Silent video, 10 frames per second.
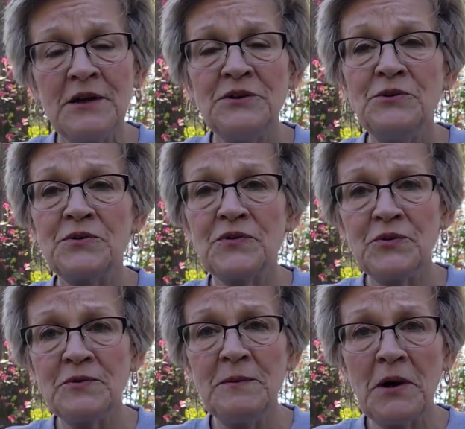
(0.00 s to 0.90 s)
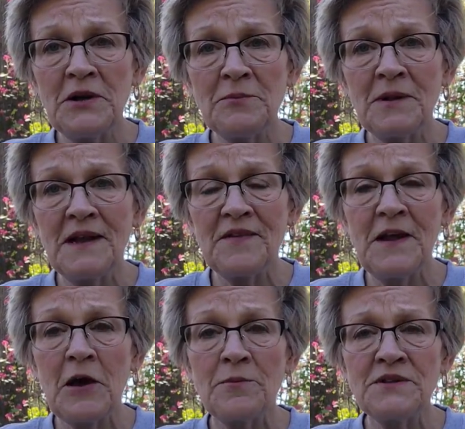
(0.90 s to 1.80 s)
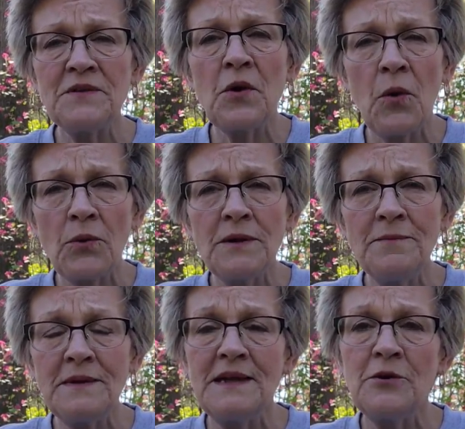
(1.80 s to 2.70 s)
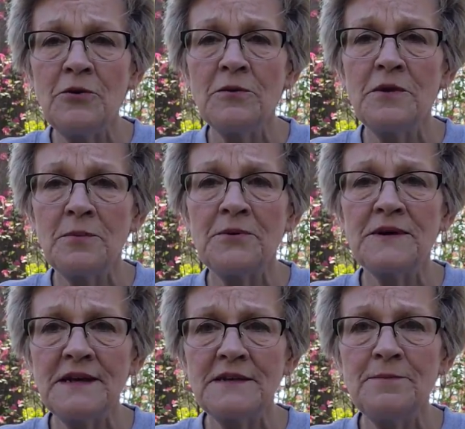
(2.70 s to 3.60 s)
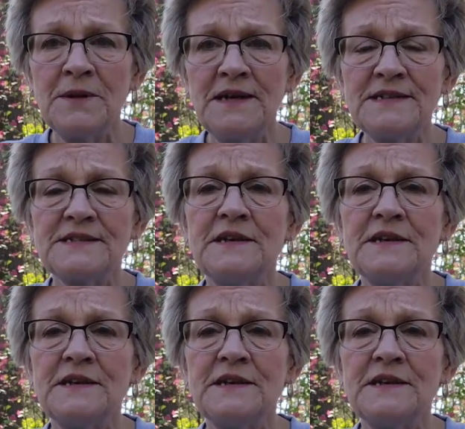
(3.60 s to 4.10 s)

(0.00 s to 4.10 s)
You can certainly buy your plants now, but just hold them and hold them in a protected place